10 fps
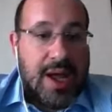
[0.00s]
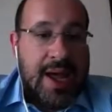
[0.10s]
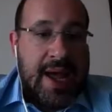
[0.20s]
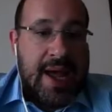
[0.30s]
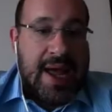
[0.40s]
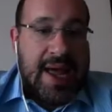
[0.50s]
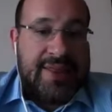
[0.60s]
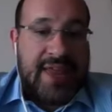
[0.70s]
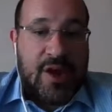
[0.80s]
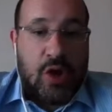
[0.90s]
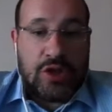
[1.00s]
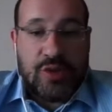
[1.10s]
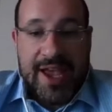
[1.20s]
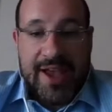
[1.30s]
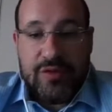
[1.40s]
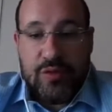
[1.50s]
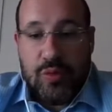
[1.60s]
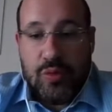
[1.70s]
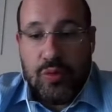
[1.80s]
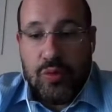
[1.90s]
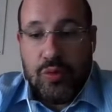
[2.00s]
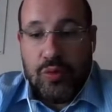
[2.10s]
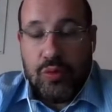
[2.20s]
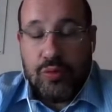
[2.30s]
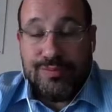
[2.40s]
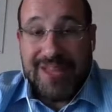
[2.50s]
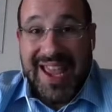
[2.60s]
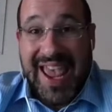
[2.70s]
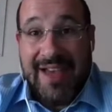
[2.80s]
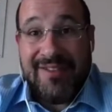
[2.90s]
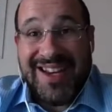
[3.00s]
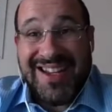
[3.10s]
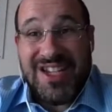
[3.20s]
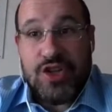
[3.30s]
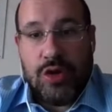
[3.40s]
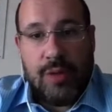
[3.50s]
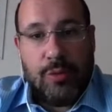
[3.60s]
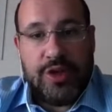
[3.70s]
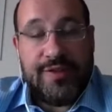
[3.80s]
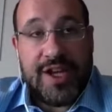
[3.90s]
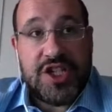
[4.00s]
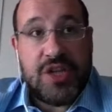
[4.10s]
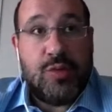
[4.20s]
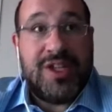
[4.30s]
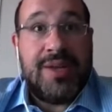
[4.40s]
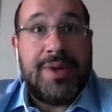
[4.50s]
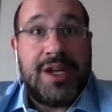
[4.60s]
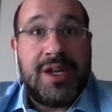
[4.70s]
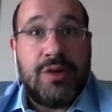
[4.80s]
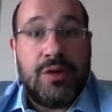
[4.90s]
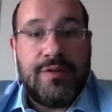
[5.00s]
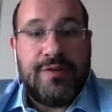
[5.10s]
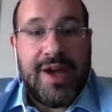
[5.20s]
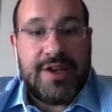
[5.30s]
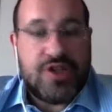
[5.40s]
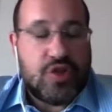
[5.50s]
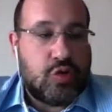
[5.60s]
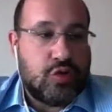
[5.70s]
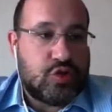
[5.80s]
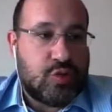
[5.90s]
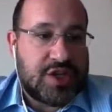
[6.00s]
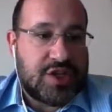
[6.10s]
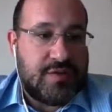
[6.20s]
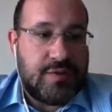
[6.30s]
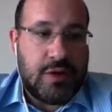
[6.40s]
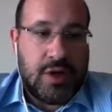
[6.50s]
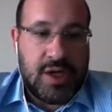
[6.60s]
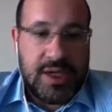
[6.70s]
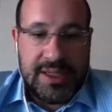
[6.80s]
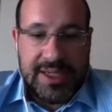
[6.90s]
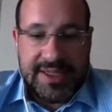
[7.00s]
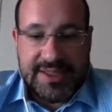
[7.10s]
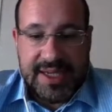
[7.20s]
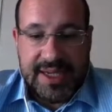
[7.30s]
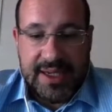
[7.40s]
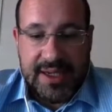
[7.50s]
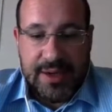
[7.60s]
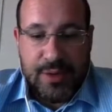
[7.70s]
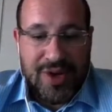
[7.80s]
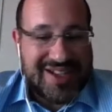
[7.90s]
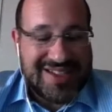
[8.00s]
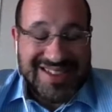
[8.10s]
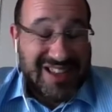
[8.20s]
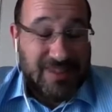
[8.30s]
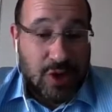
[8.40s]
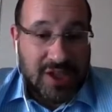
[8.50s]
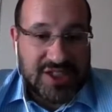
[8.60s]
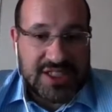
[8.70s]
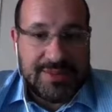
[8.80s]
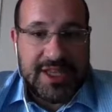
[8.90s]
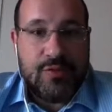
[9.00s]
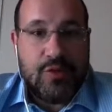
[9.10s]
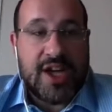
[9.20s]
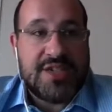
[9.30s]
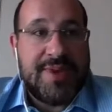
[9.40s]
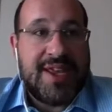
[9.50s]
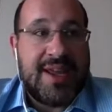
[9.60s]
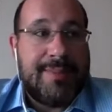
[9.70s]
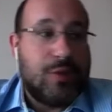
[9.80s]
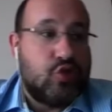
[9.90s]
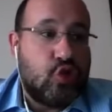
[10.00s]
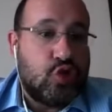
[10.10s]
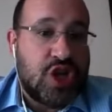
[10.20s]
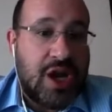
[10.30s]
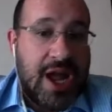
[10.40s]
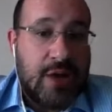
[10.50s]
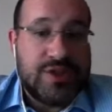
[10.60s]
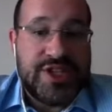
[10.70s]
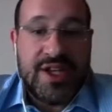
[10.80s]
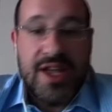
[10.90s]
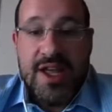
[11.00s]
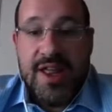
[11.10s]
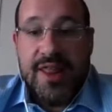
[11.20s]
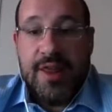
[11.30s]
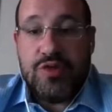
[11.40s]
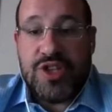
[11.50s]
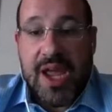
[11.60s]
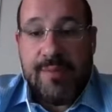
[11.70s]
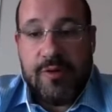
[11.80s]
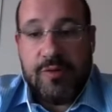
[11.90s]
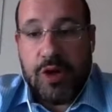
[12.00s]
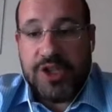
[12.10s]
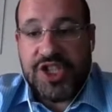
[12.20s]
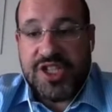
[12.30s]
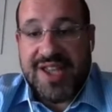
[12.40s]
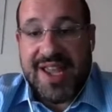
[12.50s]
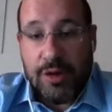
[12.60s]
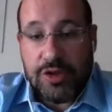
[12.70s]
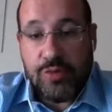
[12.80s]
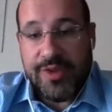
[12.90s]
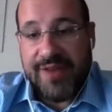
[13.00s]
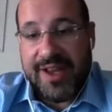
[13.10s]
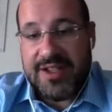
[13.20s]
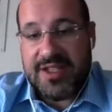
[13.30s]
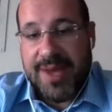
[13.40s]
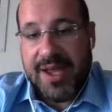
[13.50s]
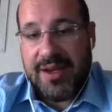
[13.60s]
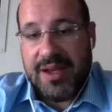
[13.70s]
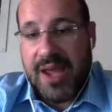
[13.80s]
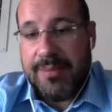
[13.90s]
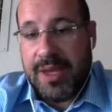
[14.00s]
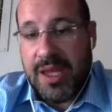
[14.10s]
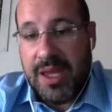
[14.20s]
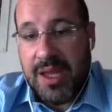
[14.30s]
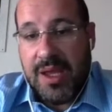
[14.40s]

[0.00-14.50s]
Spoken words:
They also have to have an additional motivation. We typically don't finance new construction for, let's say, a real estate project, but if we are speaking about social housing, those type of projects can also be financed by the EIB.